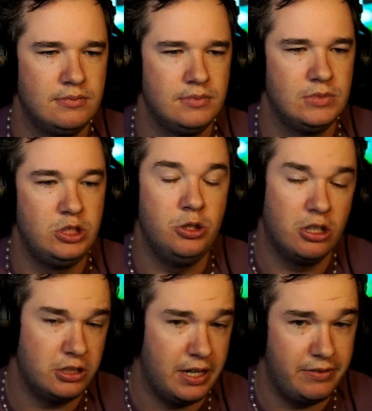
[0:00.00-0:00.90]
You
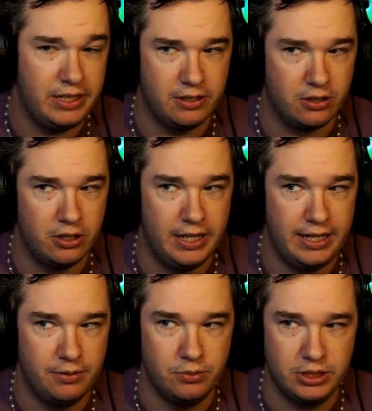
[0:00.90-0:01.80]
also have to hit the
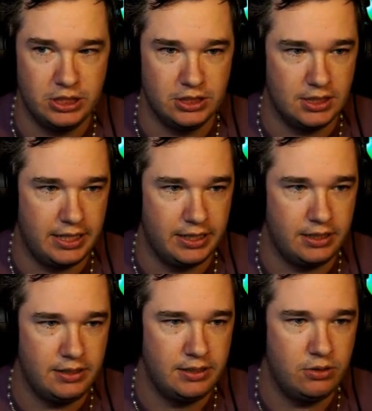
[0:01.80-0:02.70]
grenade, which is like
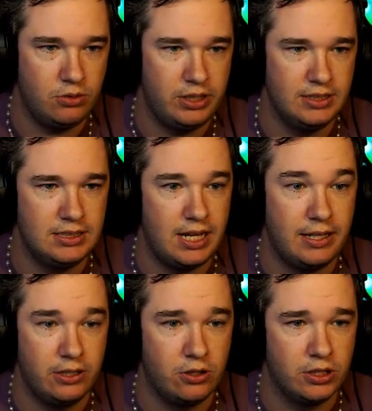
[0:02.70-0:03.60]

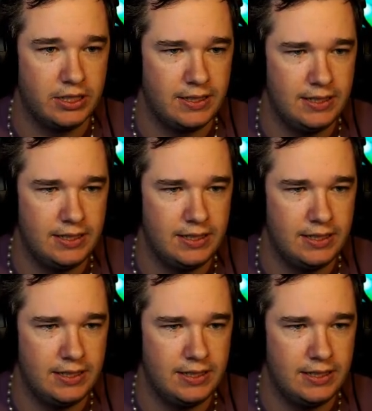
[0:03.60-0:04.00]
insanely hard to hit.